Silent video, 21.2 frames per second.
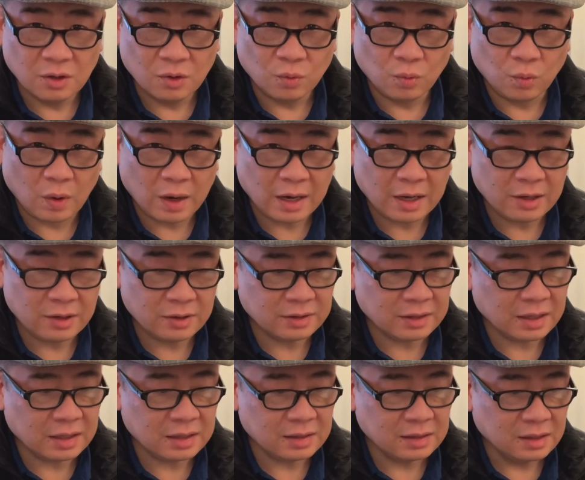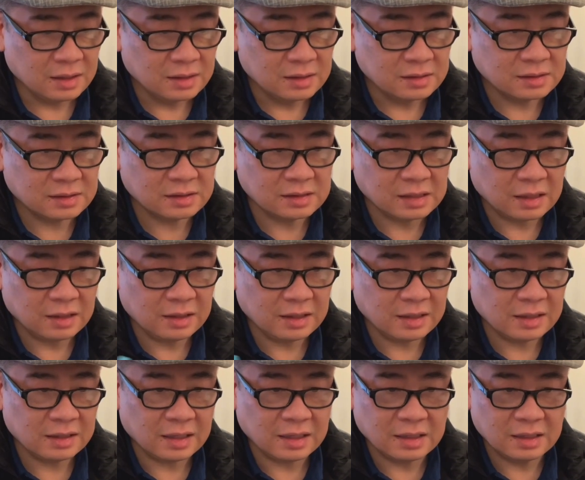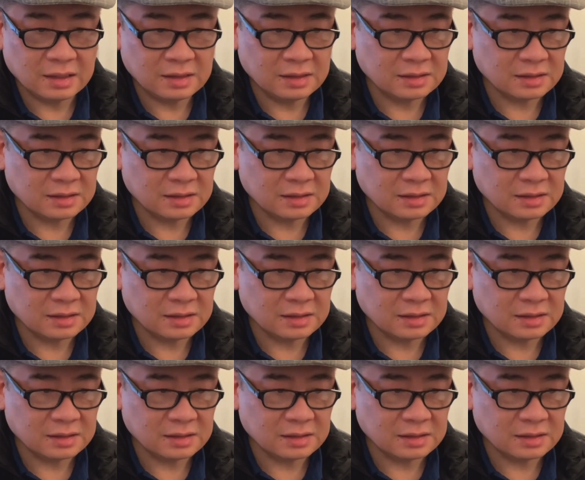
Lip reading: Why are they selling like